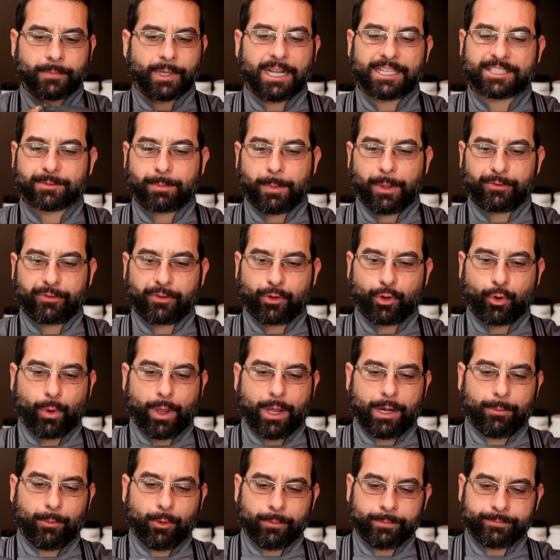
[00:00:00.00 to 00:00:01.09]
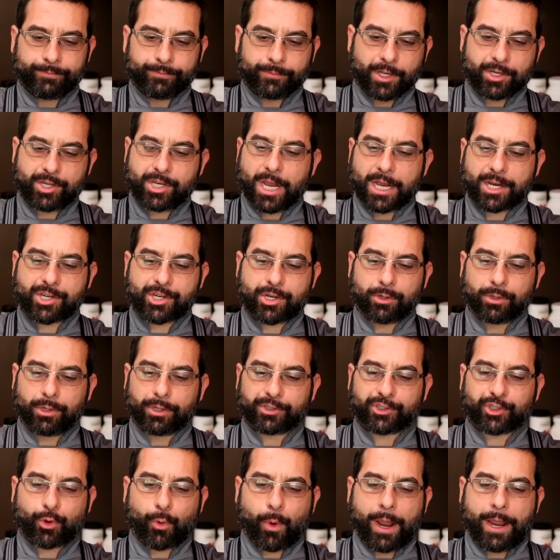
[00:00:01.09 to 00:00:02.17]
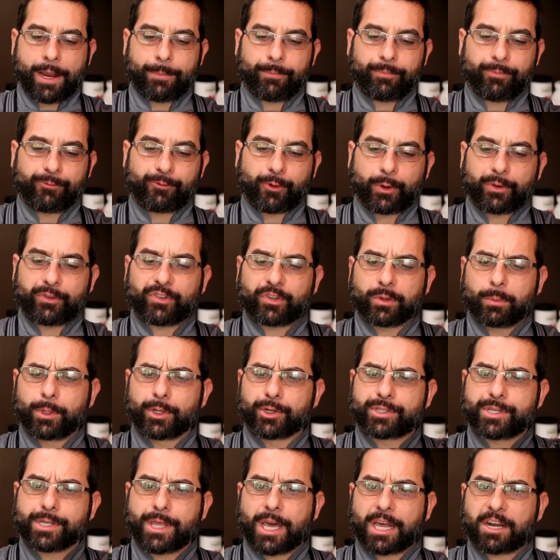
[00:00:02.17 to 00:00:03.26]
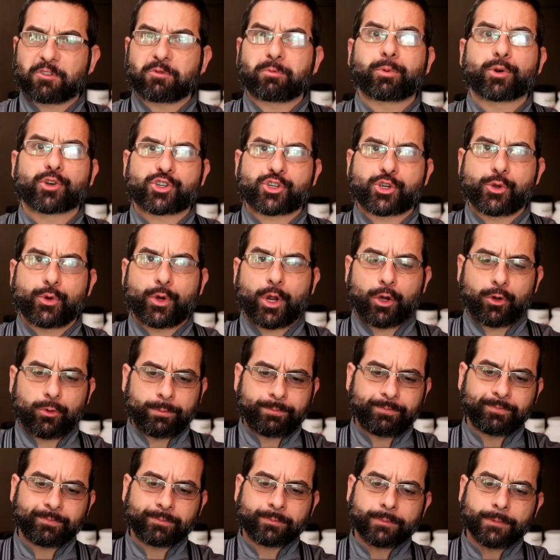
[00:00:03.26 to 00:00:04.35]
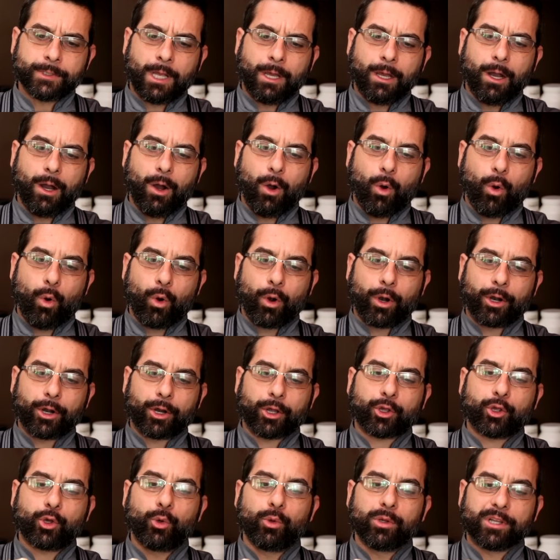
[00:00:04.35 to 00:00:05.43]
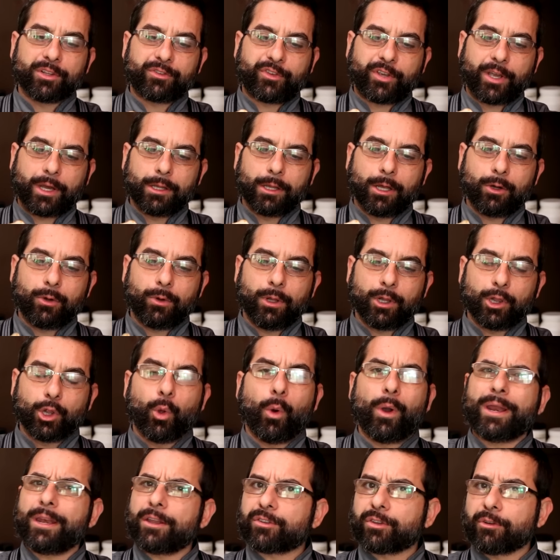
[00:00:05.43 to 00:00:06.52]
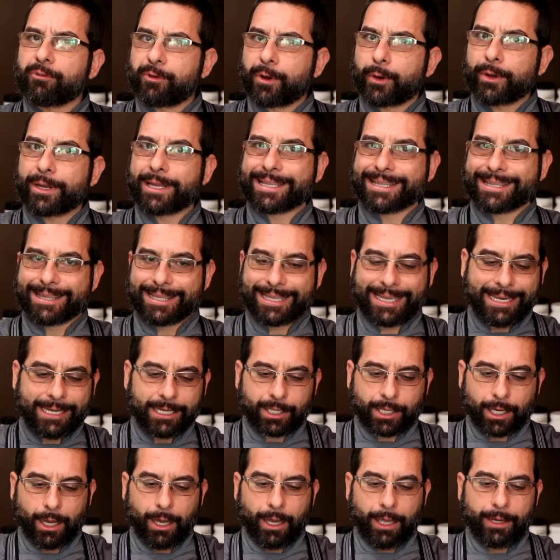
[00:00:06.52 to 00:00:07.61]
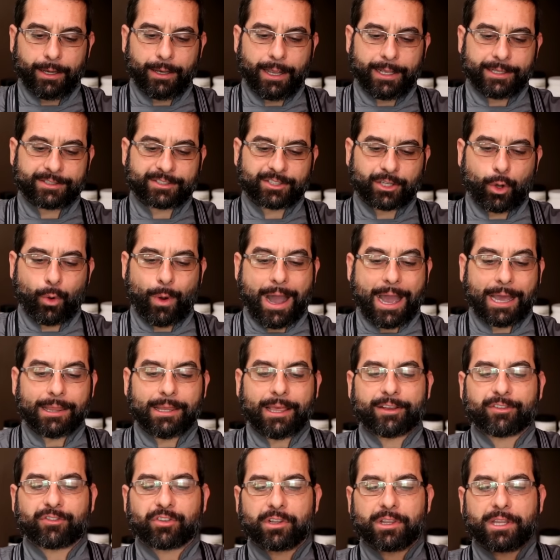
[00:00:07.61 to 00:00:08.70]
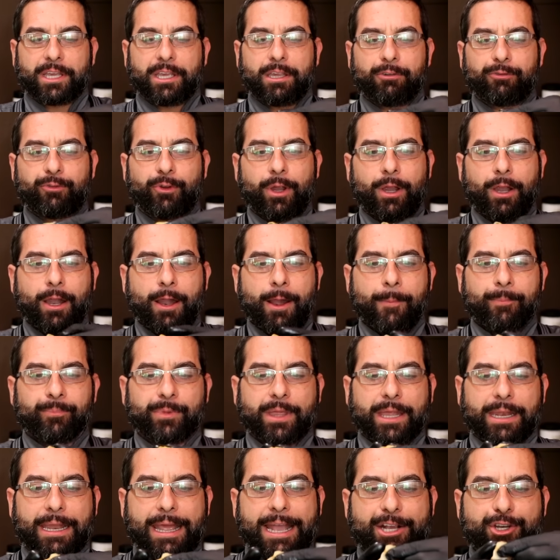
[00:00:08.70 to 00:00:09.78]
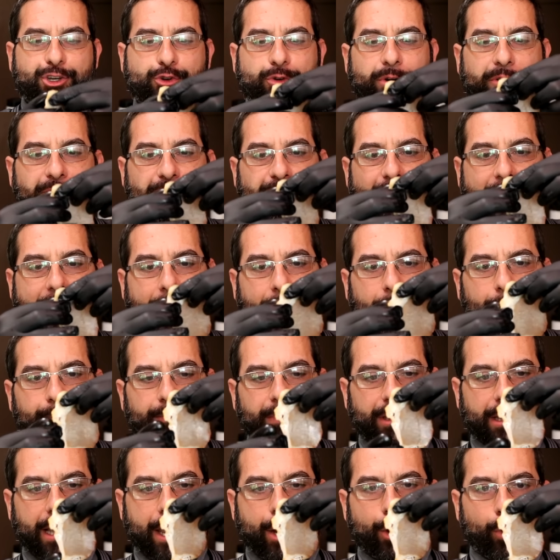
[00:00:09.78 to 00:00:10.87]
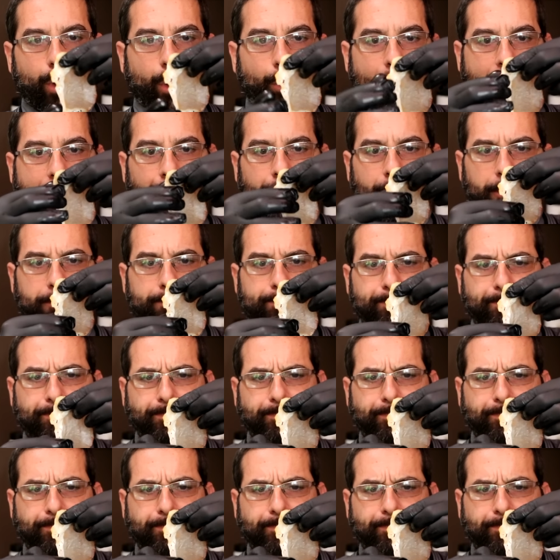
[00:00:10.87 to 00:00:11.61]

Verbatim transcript: That smells incredible. The texture looks great. Very similar to that of prosciutto or culatello. Loin is a very lean cut, and so I like to leave that extra fat layer around it.